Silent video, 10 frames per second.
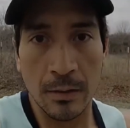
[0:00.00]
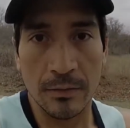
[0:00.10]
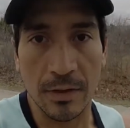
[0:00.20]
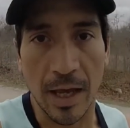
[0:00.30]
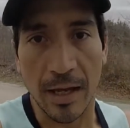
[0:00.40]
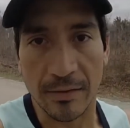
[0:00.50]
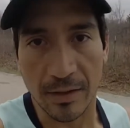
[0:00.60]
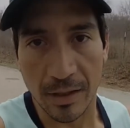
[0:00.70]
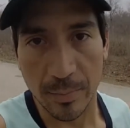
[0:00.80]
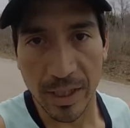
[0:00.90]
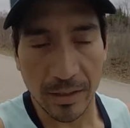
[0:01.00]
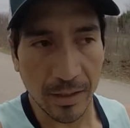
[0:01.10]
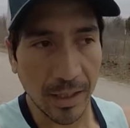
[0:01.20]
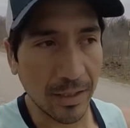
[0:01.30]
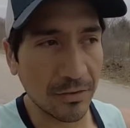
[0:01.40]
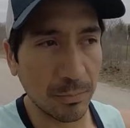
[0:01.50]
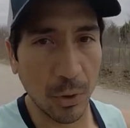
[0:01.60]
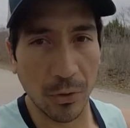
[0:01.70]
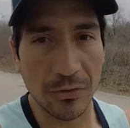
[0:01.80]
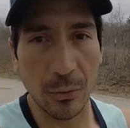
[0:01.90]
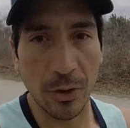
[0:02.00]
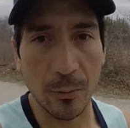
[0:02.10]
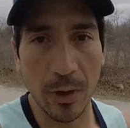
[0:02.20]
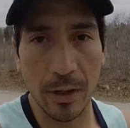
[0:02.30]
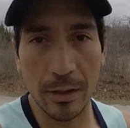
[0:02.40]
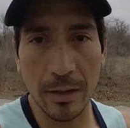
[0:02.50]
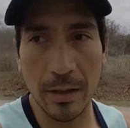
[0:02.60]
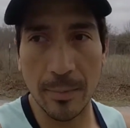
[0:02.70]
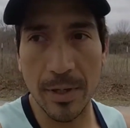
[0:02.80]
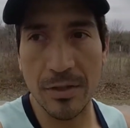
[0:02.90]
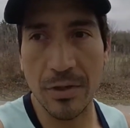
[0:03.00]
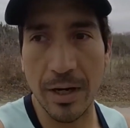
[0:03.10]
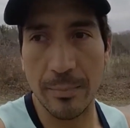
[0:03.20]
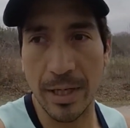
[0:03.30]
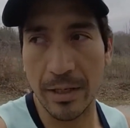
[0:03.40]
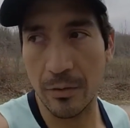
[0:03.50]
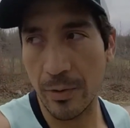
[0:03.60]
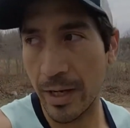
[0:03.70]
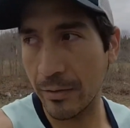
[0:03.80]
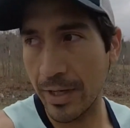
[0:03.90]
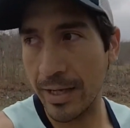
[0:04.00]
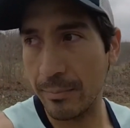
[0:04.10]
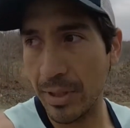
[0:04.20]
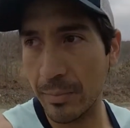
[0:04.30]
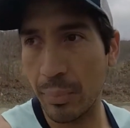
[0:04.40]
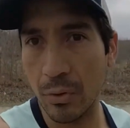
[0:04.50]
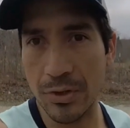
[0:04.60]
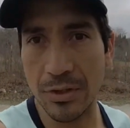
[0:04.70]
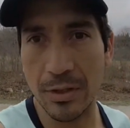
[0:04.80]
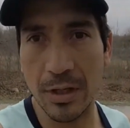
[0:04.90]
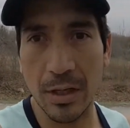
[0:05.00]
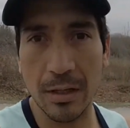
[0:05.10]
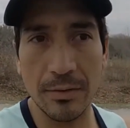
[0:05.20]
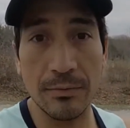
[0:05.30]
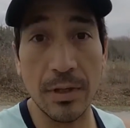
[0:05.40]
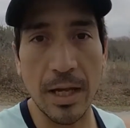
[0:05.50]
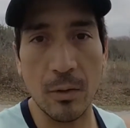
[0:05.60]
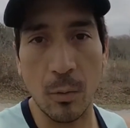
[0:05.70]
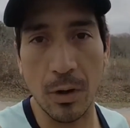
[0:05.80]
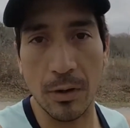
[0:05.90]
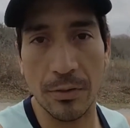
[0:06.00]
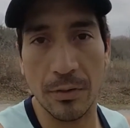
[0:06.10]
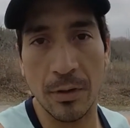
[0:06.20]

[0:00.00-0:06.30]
Today is going to be an exploratory run. I'm going to try to make it around a big portion of Lake Worth.